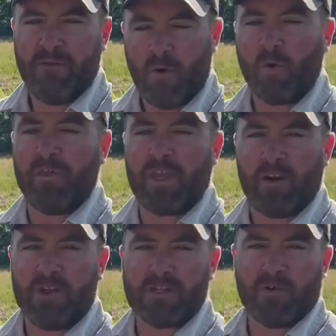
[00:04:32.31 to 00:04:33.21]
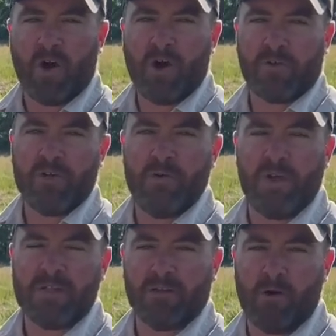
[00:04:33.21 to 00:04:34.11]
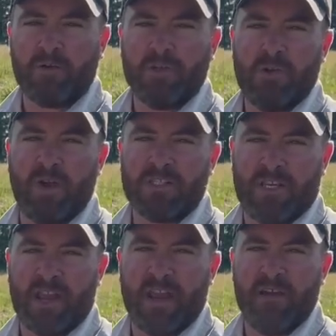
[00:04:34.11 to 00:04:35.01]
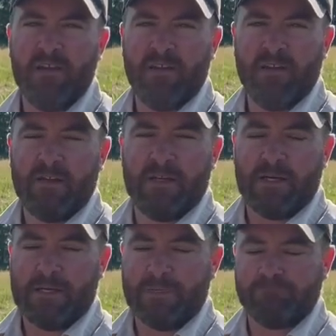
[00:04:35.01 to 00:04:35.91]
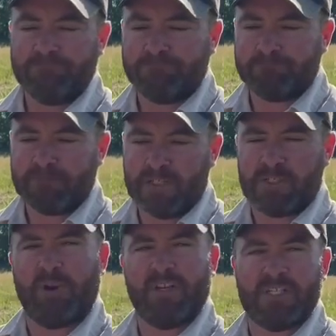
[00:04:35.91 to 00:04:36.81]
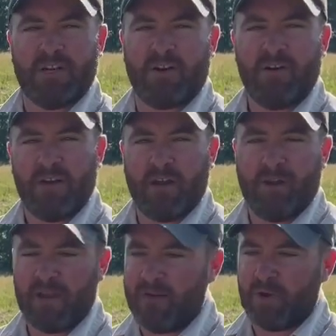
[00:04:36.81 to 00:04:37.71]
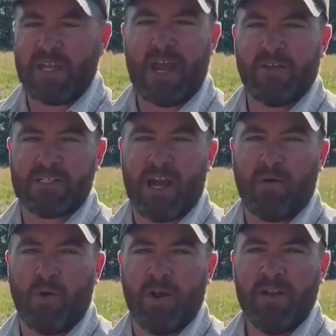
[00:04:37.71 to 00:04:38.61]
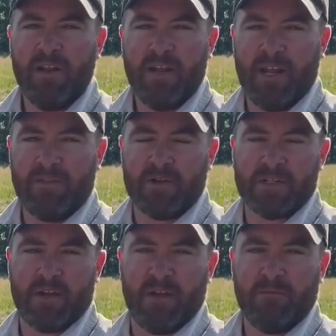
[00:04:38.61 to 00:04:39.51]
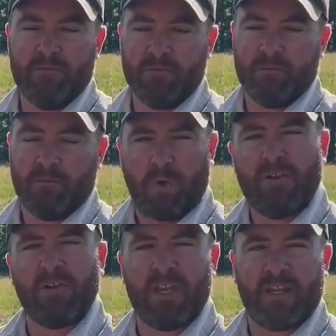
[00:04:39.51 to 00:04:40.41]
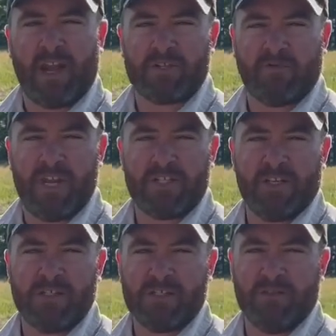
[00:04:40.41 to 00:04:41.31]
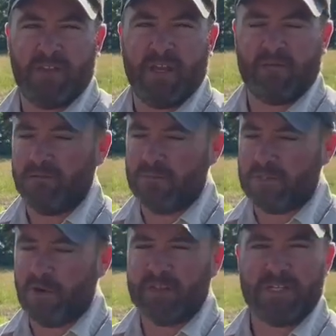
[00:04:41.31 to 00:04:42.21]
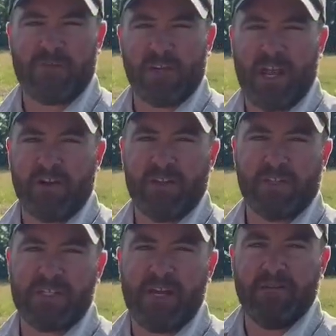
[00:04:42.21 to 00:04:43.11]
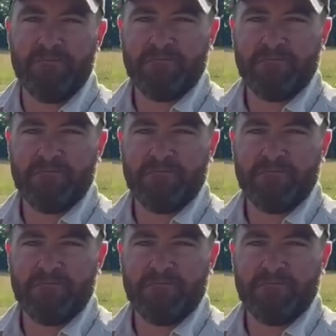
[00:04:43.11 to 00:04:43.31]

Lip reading: or they can also call their local USDA service center. Every county's got one, and there's a private land conservationist that services every county in the state.